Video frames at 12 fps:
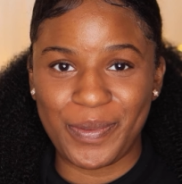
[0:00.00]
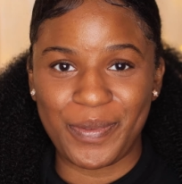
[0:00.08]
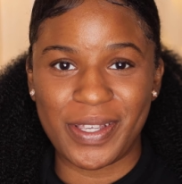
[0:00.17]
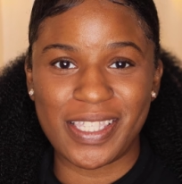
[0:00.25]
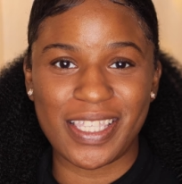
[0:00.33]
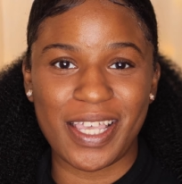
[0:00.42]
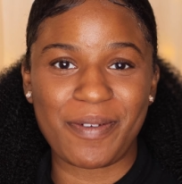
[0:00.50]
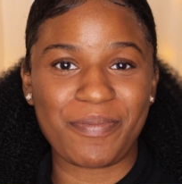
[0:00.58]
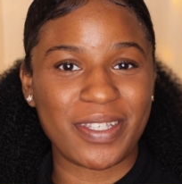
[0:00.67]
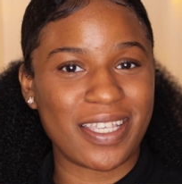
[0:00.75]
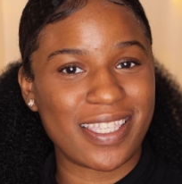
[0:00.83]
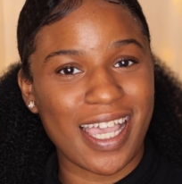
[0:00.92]
What's
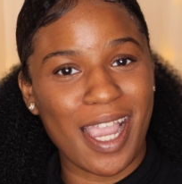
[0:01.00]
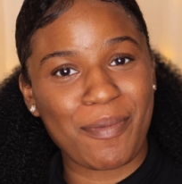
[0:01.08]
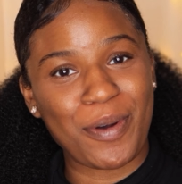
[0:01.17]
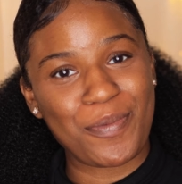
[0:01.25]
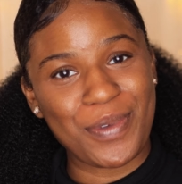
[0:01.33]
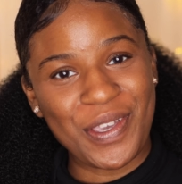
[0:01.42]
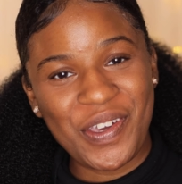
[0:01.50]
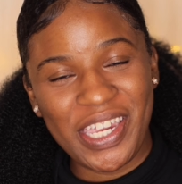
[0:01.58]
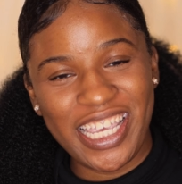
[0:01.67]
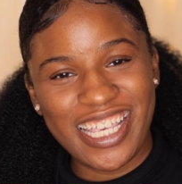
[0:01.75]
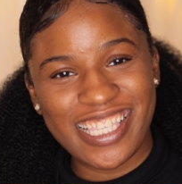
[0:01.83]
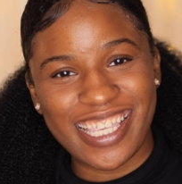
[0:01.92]
up, Desirable
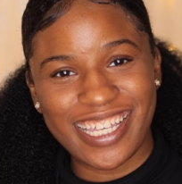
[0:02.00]
Beauties?